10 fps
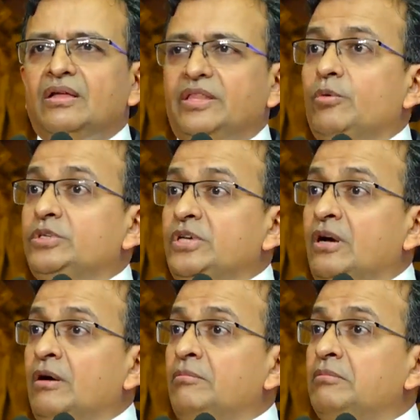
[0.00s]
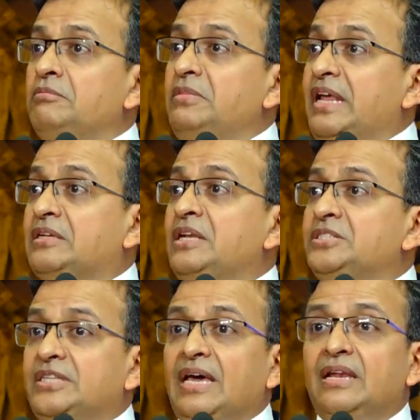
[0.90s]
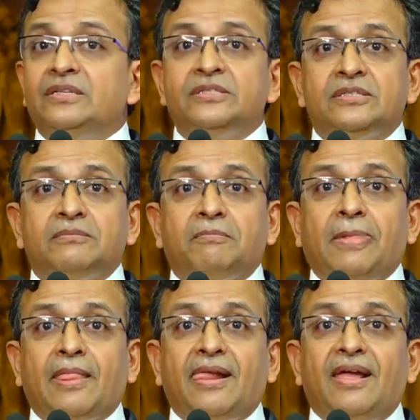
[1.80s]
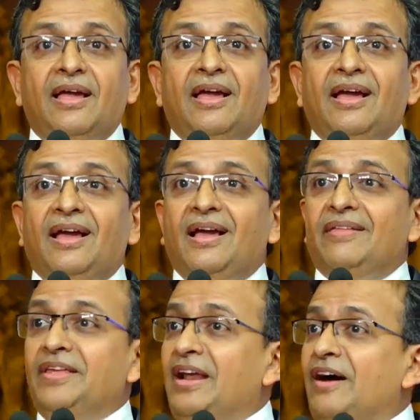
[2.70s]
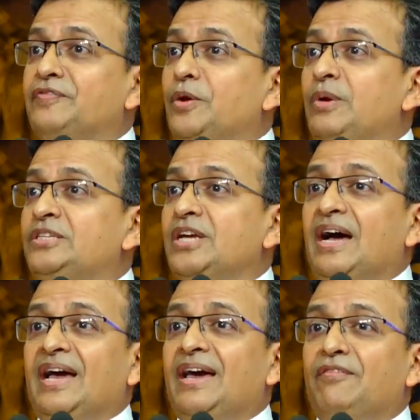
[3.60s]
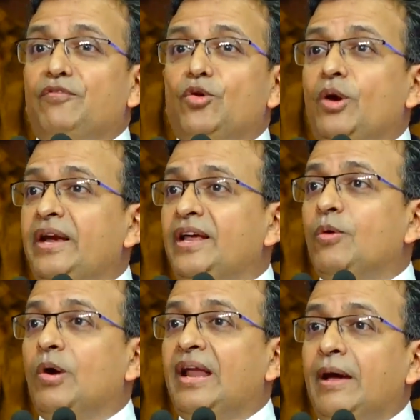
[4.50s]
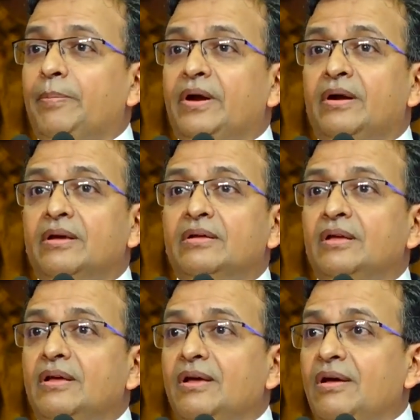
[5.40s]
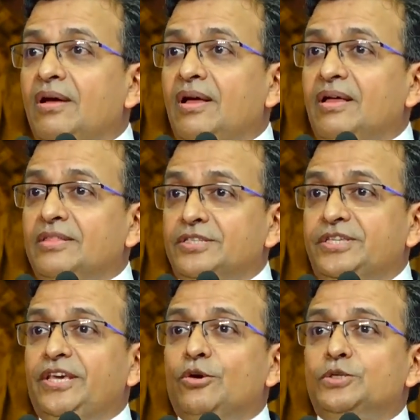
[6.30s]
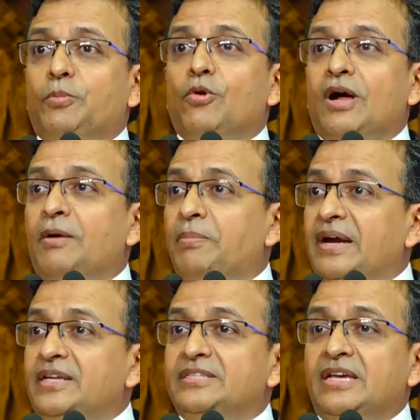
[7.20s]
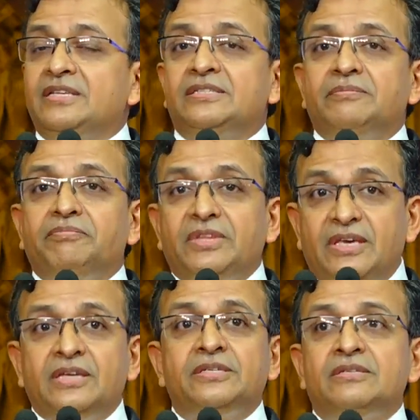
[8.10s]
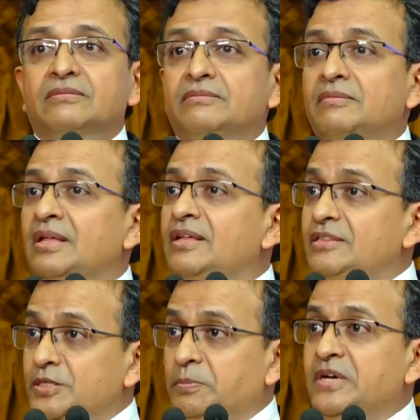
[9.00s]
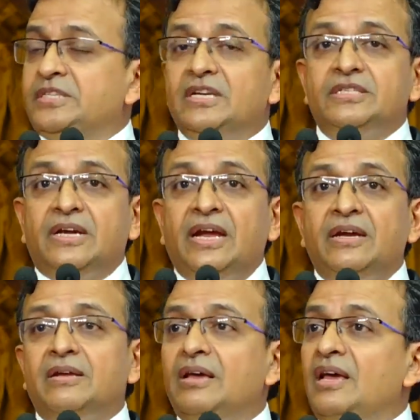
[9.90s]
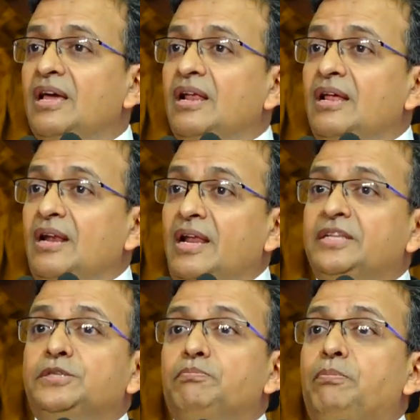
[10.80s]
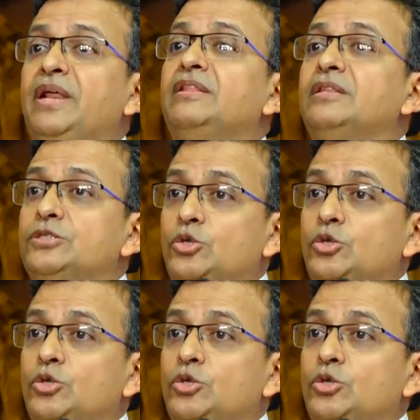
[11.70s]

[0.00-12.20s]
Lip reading: There was a deathly silence. Then after which, I have no idea what happened. The CEO spoke up and he says, yes, this person is right. Let's bring the